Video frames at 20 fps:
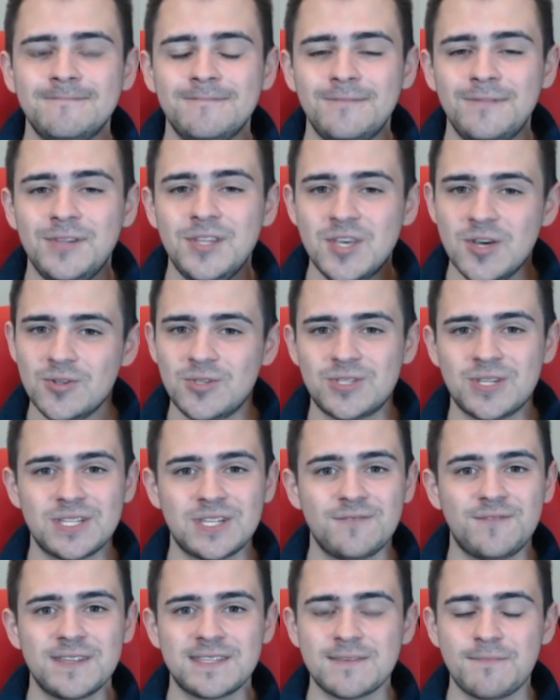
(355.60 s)
it's just, if
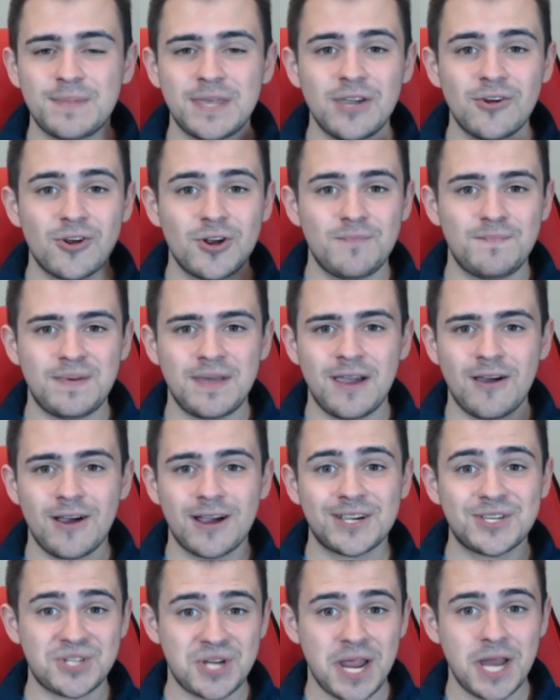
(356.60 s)
it's a peer-to-peer
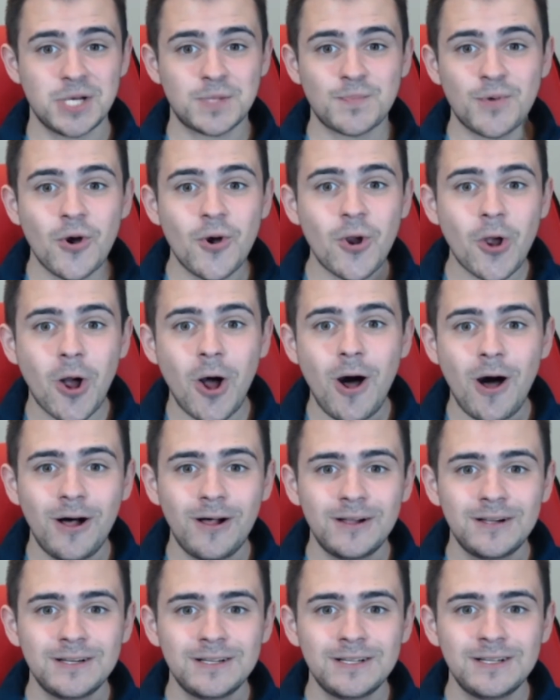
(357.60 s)
exchange protocol
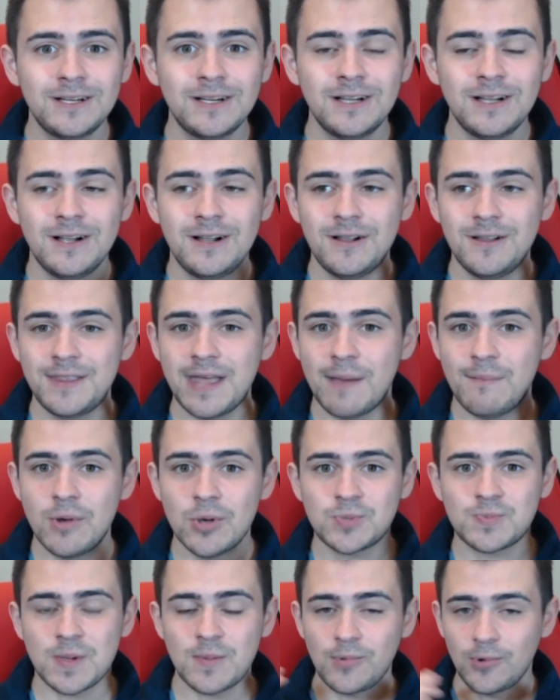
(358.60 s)
that most
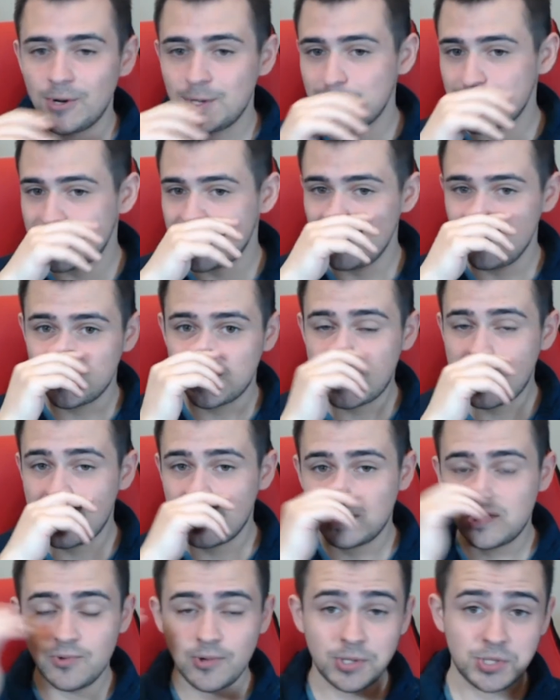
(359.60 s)
people are just using
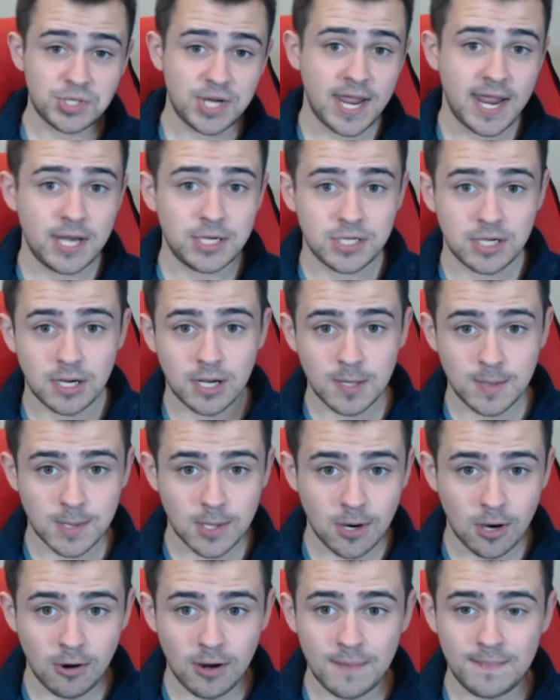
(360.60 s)
to exchange and
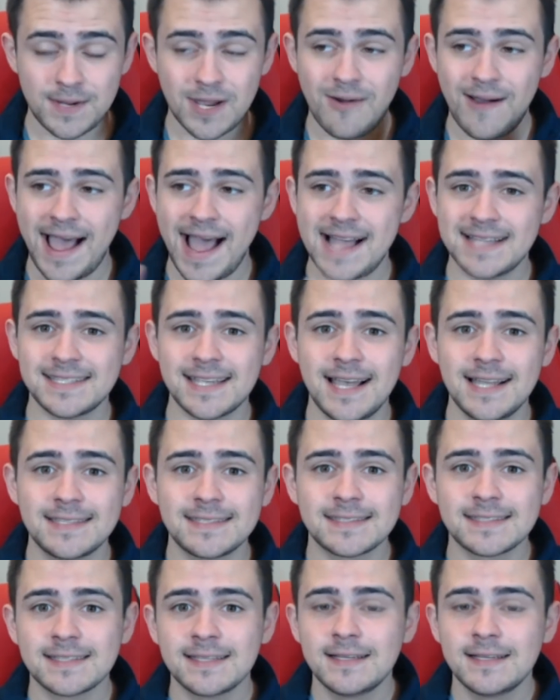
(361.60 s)
convert crypto assets.